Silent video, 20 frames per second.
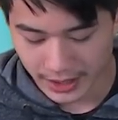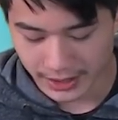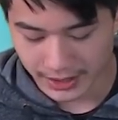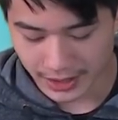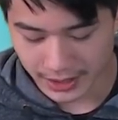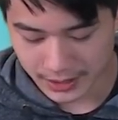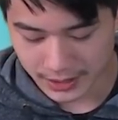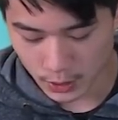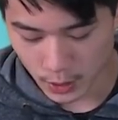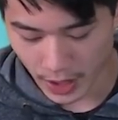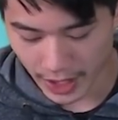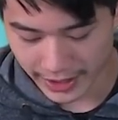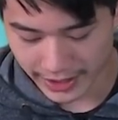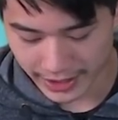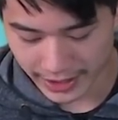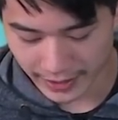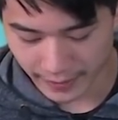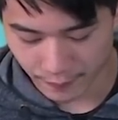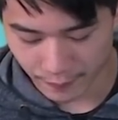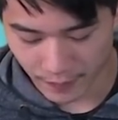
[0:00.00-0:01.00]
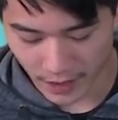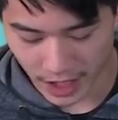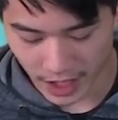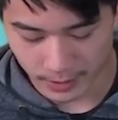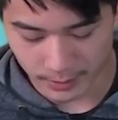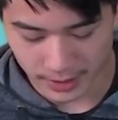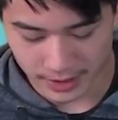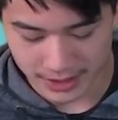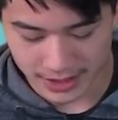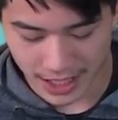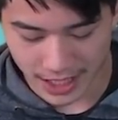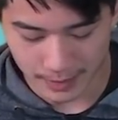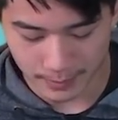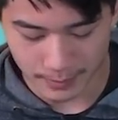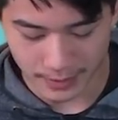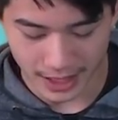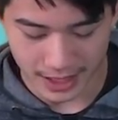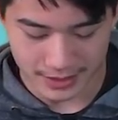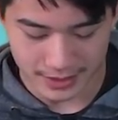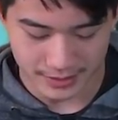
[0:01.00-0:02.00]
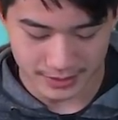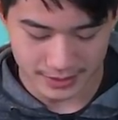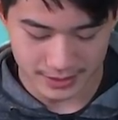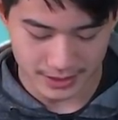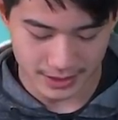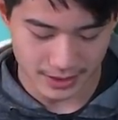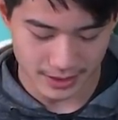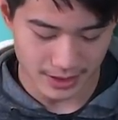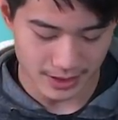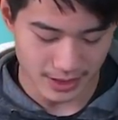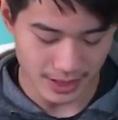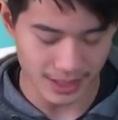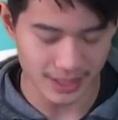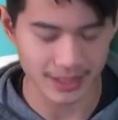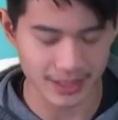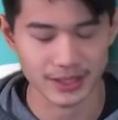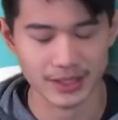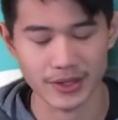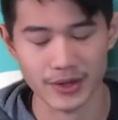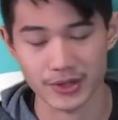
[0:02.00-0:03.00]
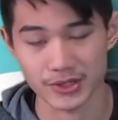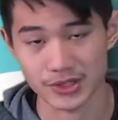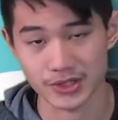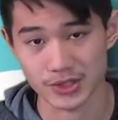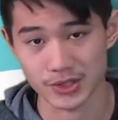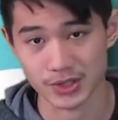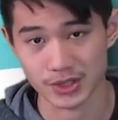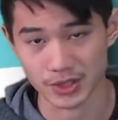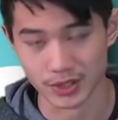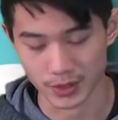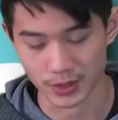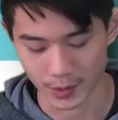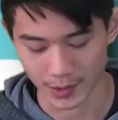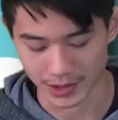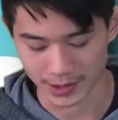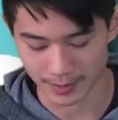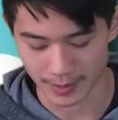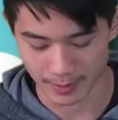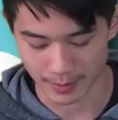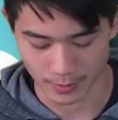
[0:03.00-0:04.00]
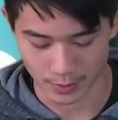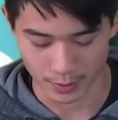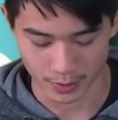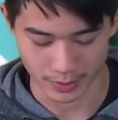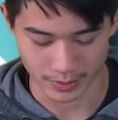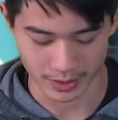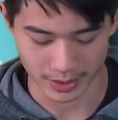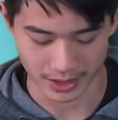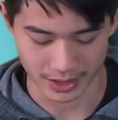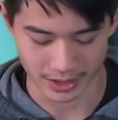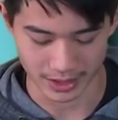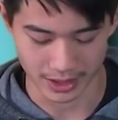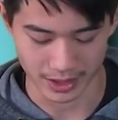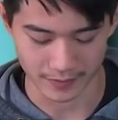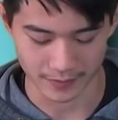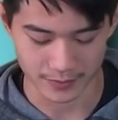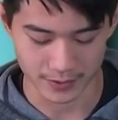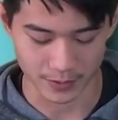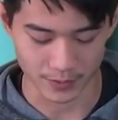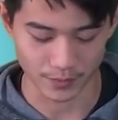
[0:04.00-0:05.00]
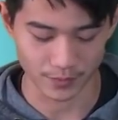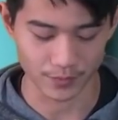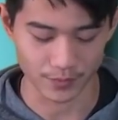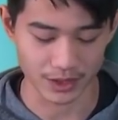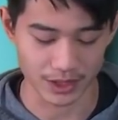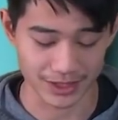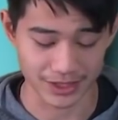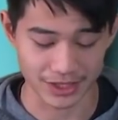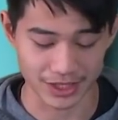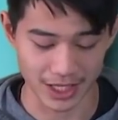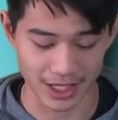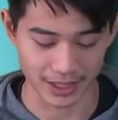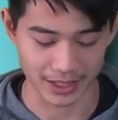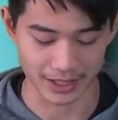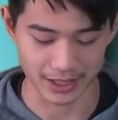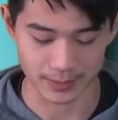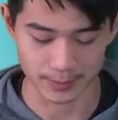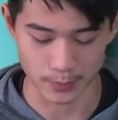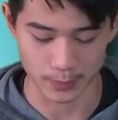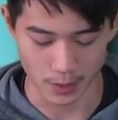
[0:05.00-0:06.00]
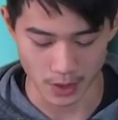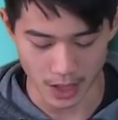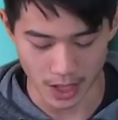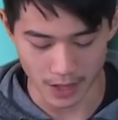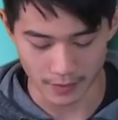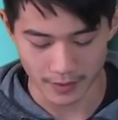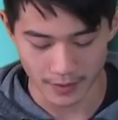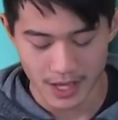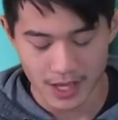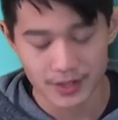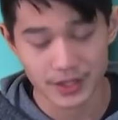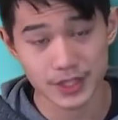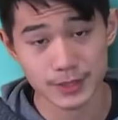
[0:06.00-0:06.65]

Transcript: He does try and get a fireball down, but as you can see, the knight and the archers are going to be more than enough to finish that Expo off.